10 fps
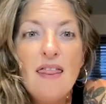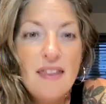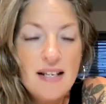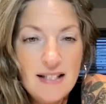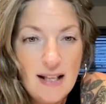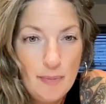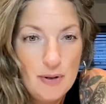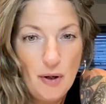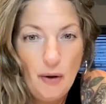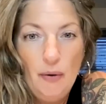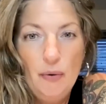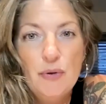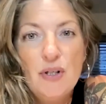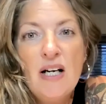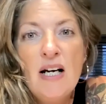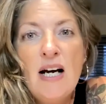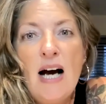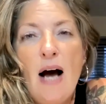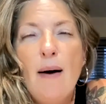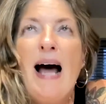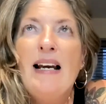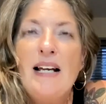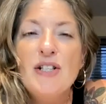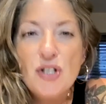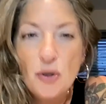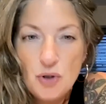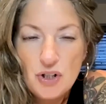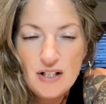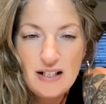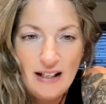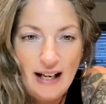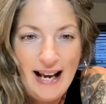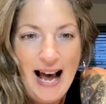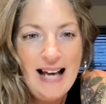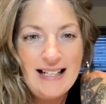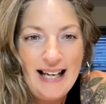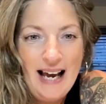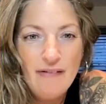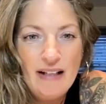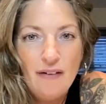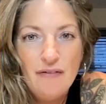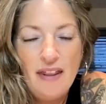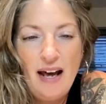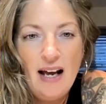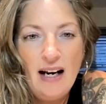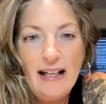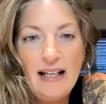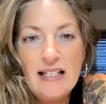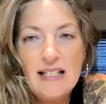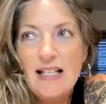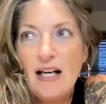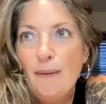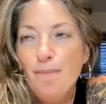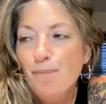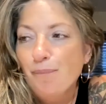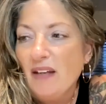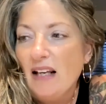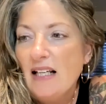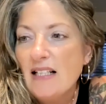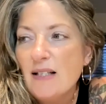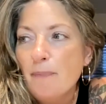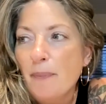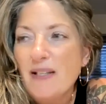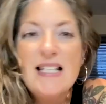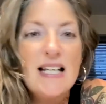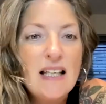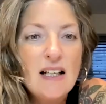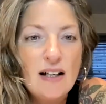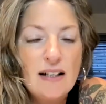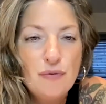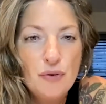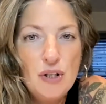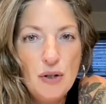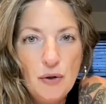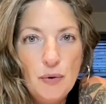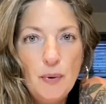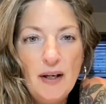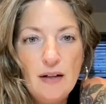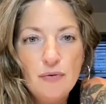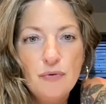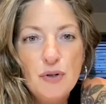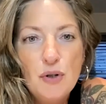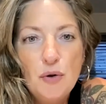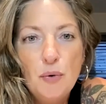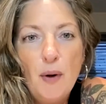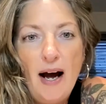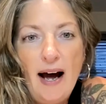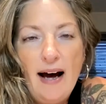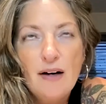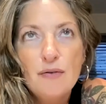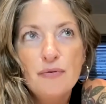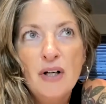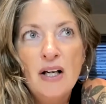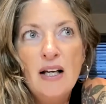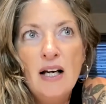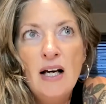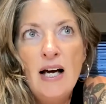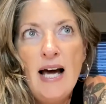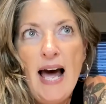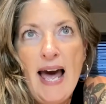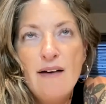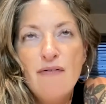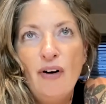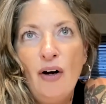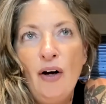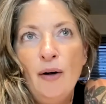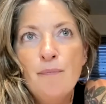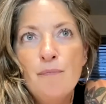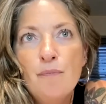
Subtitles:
this episode, and so just kind of add a caveat for that, like it's particularly for you if you have ever